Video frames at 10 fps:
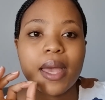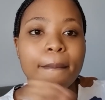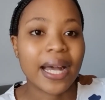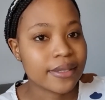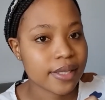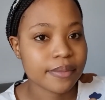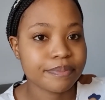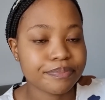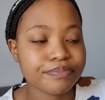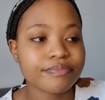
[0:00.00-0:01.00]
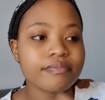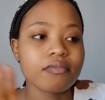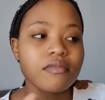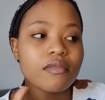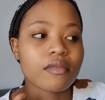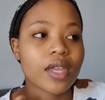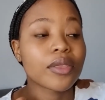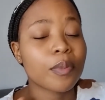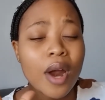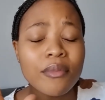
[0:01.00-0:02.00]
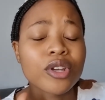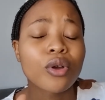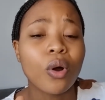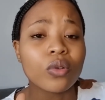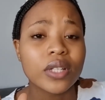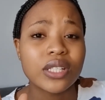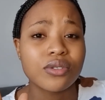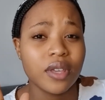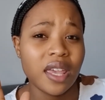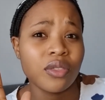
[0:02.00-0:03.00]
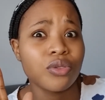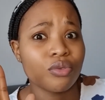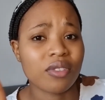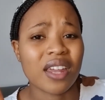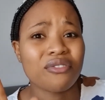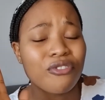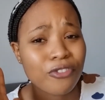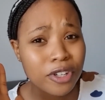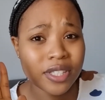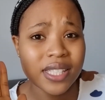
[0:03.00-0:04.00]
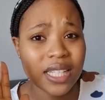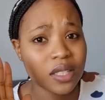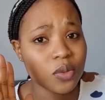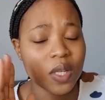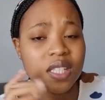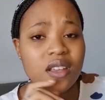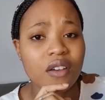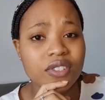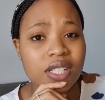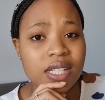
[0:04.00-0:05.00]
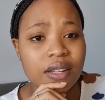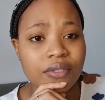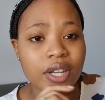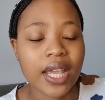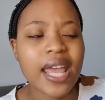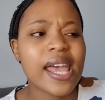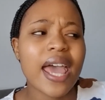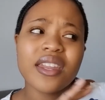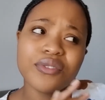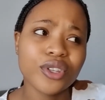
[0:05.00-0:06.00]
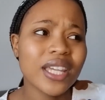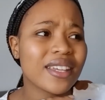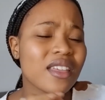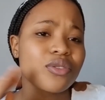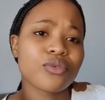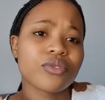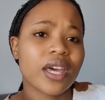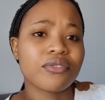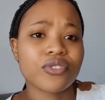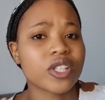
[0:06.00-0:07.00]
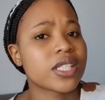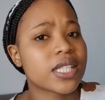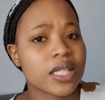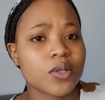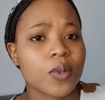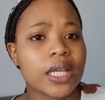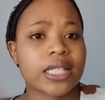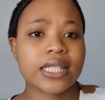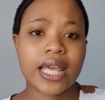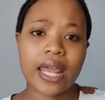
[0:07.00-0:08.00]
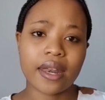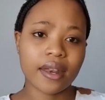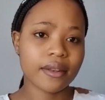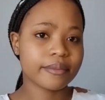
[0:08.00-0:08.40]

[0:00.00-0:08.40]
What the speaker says: But the primary goal is to get through that first 6 weeks after delivery. And if you can get through that first 6 weeks, then